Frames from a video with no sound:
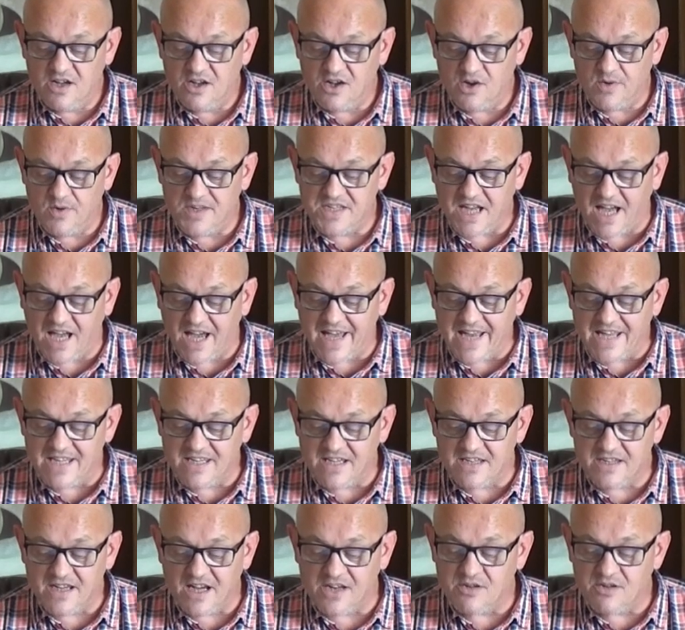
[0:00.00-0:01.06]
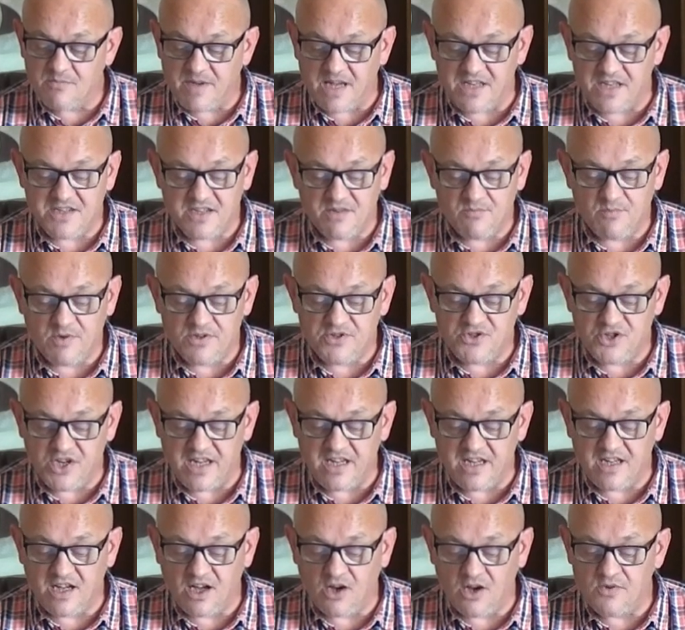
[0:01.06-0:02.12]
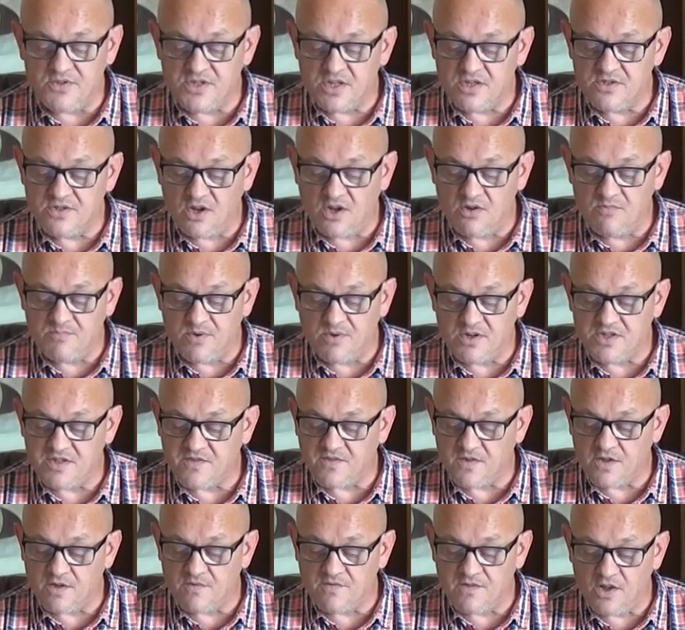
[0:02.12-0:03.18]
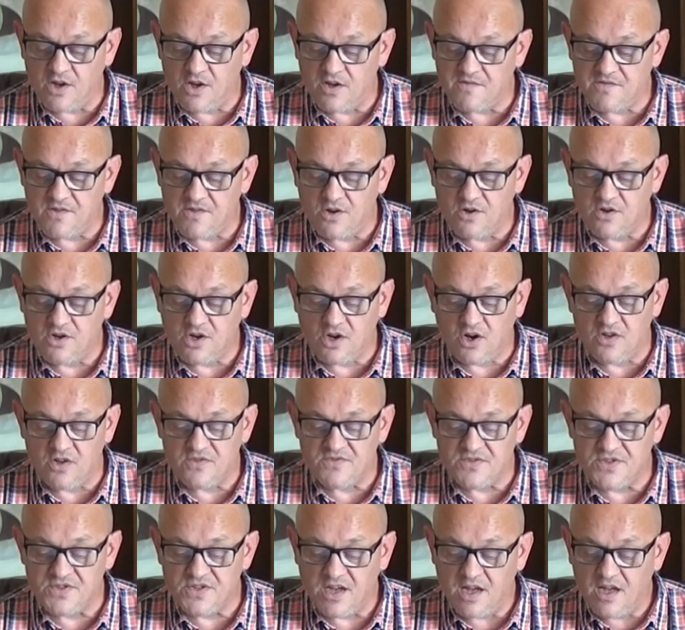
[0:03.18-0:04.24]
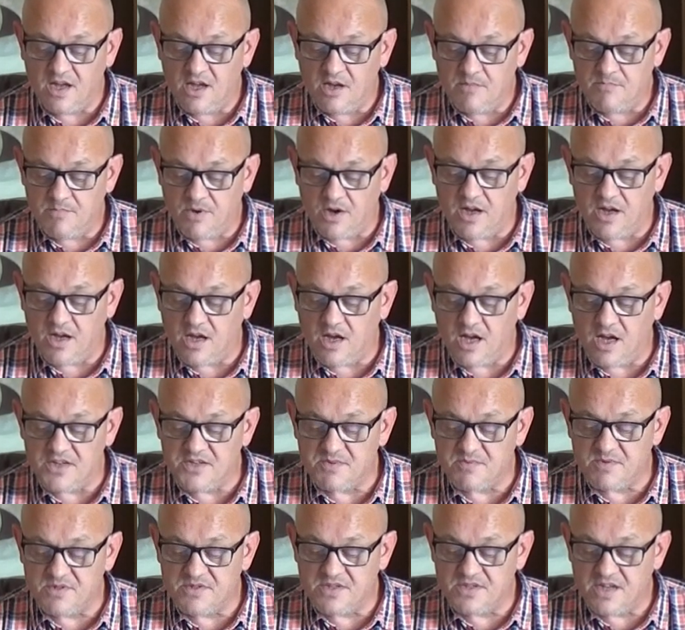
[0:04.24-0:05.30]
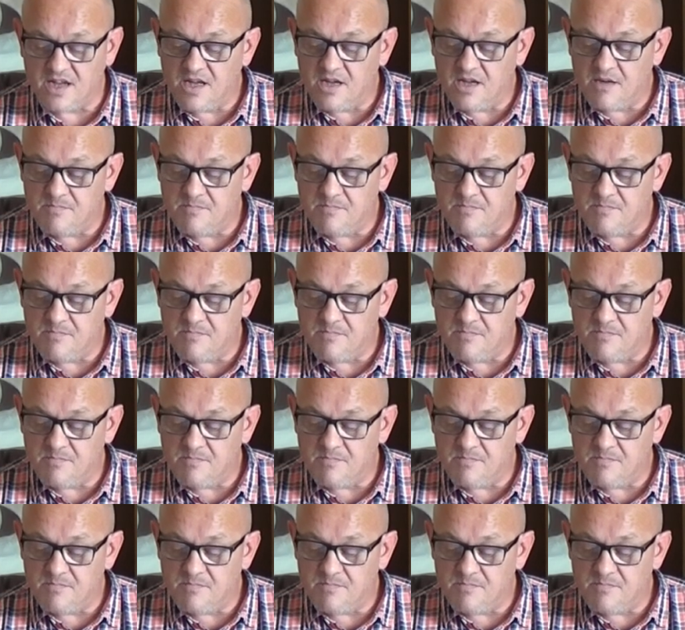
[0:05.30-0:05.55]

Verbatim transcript: who is aided and abetted with cheat codes and notebooks full of lifelong cons by her husband,